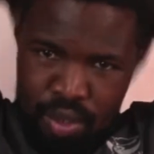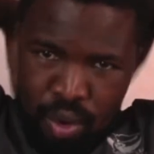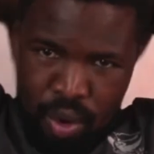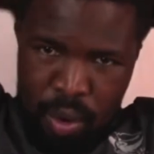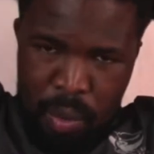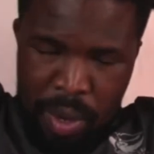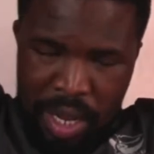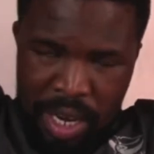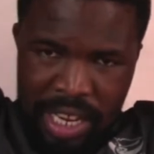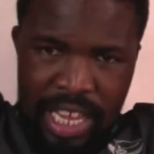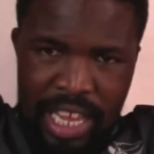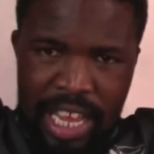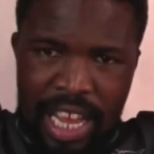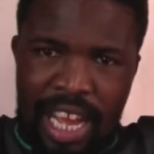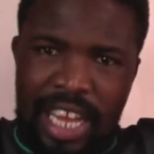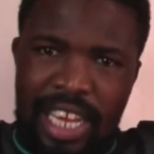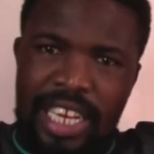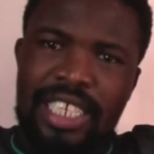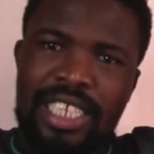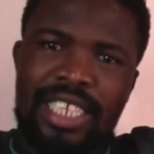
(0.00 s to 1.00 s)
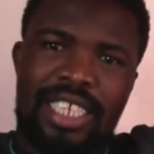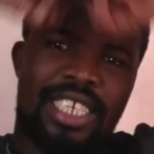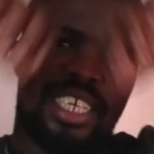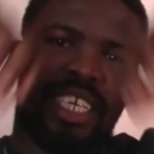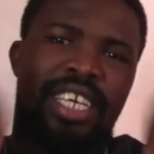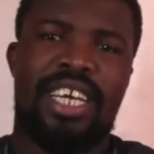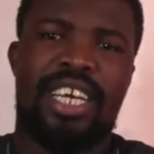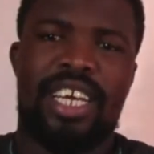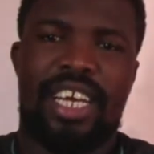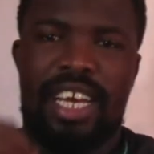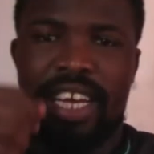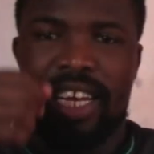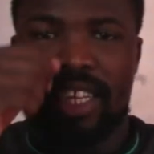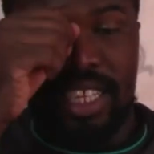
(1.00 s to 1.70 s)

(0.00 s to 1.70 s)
You are wearing a harness, and